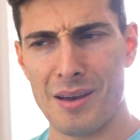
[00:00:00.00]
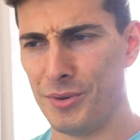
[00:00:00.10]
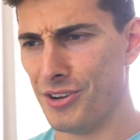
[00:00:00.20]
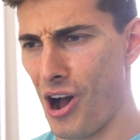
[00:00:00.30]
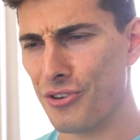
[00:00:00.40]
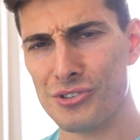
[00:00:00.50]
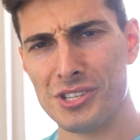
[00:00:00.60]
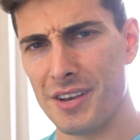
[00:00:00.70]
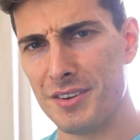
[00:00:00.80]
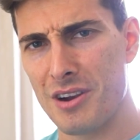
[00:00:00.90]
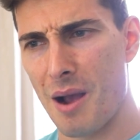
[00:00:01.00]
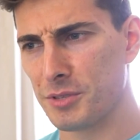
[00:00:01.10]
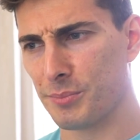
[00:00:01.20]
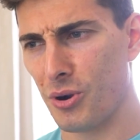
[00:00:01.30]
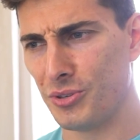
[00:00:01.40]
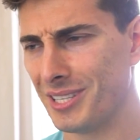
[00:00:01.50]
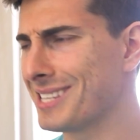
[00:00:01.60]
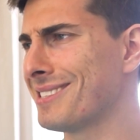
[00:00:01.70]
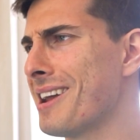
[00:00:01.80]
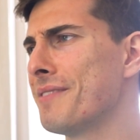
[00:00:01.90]
I mean, 170 grams of protein,
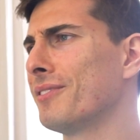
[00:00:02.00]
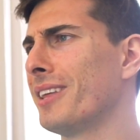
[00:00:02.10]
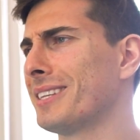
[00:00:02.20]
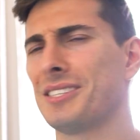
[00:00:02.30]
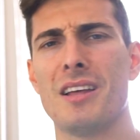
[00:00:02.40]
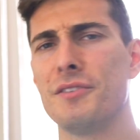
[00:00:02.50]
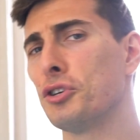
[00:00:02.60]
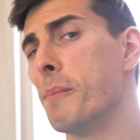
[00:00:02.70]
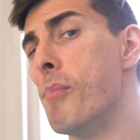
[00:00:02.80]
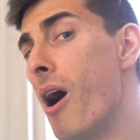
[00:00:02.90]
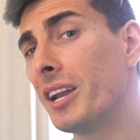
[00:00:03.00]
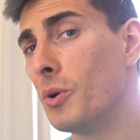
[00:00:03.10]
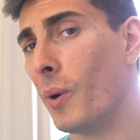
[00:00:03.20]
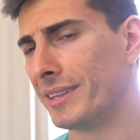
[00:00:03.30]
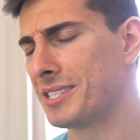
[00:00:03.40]
that's not even like, that's not even your body weight.